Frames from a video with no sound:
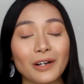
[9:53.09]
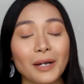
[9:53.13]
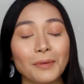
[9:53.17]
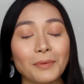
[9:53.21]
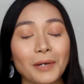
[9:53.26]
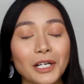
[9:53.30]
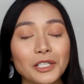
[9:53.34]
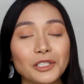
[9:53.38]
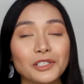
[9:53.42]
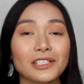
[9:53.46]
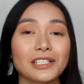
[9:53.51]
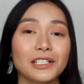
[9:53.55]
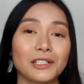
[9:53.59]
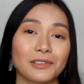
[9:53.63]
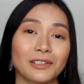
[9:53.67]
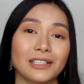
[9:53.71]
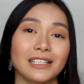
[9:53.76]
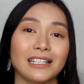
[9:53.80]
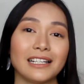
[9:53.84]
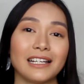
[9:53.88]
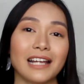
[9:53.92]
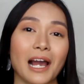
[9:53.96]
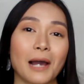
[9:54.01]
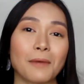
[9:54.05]
I'm actually
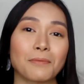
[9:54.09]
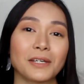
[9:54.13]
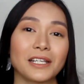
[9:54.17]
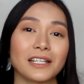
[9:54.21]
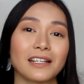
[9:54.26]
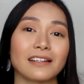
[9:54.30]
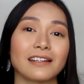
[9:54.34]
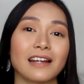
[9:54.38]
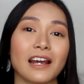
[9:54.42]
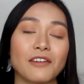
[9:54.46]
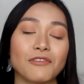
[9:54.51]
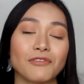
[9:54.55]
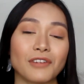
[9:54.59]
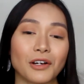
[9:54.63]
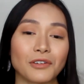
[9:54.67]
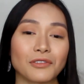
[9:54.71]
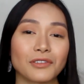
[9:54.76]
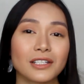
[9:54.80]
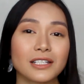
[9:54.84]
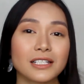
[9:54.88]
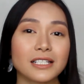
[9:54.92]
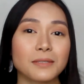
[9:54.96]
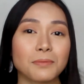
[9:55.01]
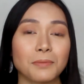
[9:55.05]
really happy that I
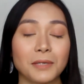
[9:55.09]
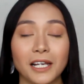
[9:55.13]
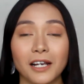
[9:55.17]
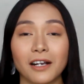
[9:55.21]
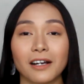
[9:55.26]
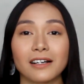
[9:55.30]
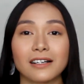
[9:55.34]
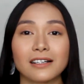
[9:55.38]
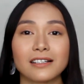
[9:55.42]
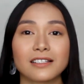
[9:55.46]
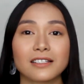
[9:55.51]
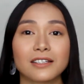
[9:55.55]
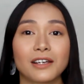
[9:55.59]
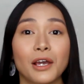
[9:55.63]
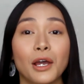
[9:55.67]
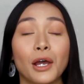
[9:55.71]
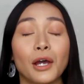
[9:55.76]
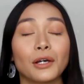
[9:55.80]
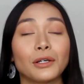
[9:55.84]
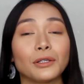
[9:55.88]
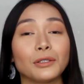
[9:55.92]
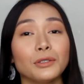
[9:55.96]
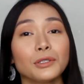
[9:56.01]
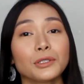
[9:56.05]
found this, because
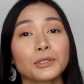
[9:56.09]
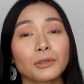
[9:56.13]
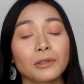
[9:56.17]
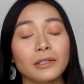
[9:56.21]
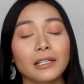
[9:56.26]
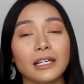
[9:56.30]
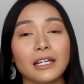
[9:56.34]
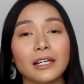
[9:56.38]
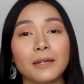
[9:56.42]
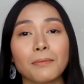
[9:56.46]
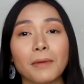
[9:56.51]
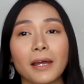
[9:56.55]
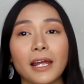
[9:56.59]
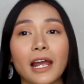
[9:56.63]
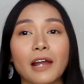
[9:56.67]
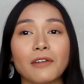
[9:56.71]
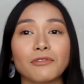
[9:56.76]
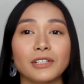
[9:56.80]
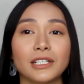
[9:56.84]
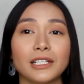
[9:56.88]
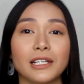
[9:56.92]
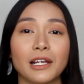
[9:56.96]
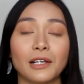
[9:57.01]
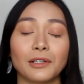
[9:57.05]
usually my
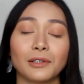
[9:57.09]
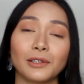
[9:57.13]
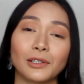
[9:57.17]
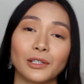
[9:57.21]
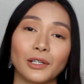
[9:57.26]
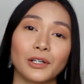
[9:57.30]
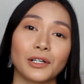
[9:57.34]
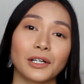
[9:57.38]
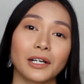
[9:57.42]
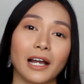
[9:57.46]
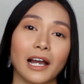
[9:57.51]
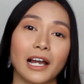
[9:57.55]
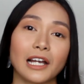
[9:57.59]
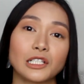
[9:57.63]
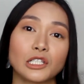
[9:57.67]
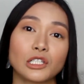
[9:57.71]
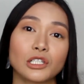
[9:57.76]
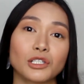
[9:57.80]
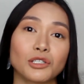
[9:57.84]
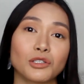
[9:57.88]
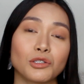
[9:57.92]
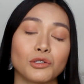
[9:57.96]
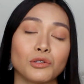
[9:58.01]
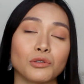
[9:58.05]
everyday look, I
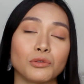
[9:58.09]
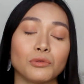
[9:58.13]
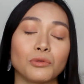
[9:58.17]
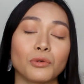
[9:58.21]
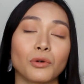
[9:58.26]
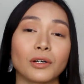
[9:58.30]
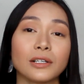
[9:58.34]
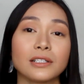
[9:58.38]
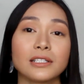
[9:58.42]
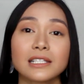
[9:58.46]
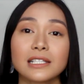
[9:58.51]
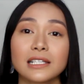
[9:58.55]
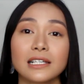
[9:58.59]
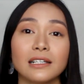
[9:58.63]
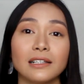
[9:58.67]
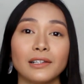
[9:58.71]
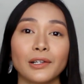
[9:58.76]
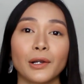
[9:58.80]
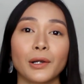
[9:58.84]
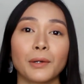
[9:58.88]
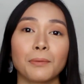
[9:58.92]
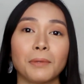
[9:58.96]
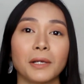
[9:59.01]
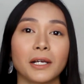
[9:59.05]
just do
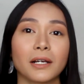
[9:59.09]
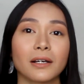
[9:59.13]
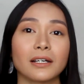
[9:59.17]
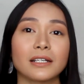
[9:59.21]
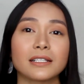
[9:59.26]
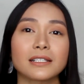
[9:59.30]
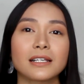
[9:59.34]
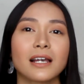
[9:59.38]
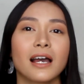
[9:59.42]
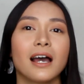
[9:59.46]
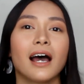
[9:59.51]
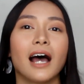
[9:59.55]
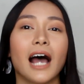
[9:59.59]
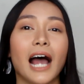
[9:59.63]
concealer because